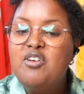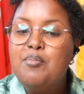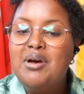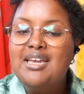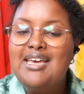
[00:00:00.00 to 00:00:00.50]

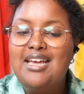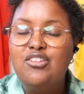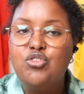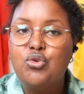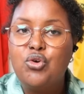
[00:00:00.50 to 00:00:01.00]
everybody,
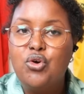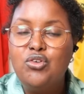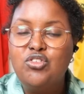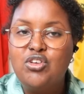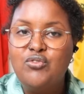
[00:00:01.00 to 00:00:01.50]
it's your
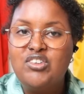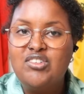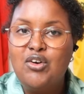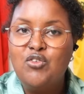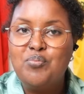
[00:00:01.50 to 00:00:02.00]
girl Sophie
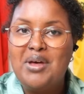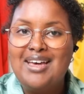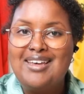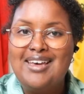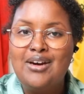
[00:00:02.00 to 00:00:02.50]
Self
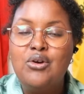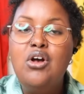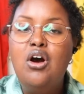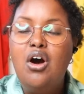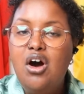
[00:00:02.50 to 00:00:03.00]
back here
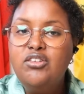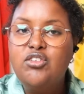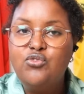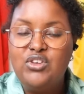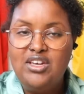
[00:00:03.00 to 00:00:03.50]
on
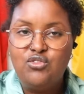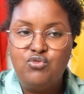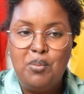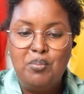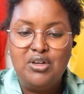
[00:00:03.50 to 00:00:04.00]
Sofia's
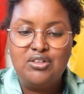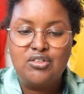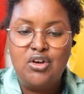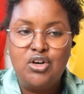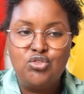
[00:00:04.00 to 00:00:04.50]
Football
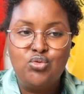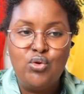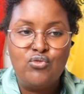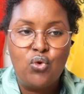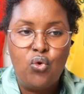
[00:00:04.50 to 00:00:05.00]
Talk to,
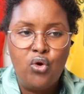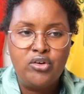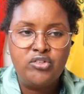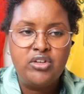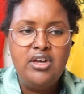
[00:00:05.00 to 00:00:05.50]
of
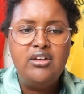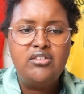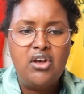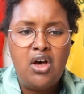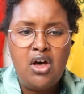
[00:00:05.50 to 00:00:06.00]
course,
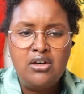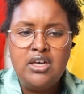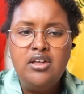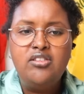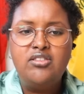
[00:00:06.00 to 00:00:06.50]
talk
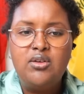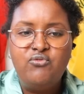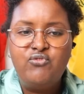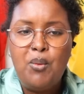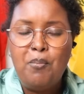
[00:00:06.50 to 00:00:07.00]
some
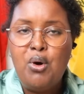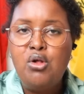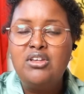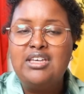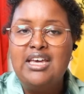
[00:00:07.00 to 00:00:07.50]

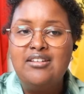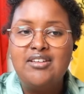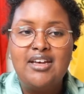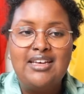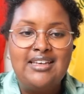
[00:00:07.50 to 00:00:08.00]
football kits
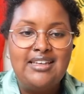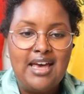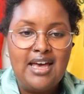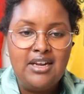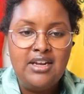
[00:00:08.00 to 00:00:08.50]

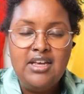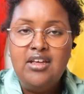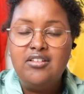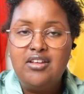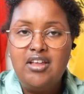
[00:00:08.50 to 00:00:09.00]
again.
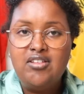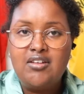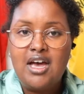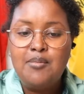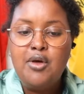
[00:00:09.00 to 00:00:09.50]
This
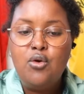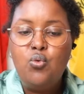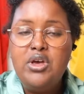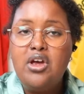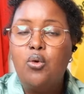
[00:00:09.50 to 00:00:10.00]
time
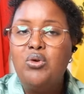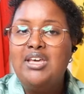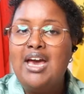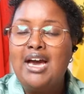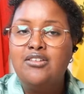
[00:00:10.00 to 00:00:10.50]
we are
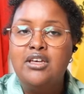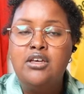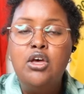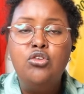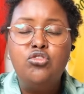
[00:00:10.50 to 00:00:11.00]
reacting
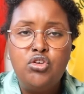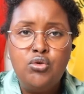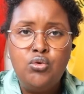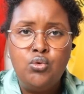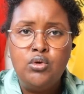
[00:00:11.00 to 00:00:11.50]

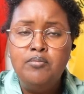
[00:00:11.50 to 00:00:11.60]
to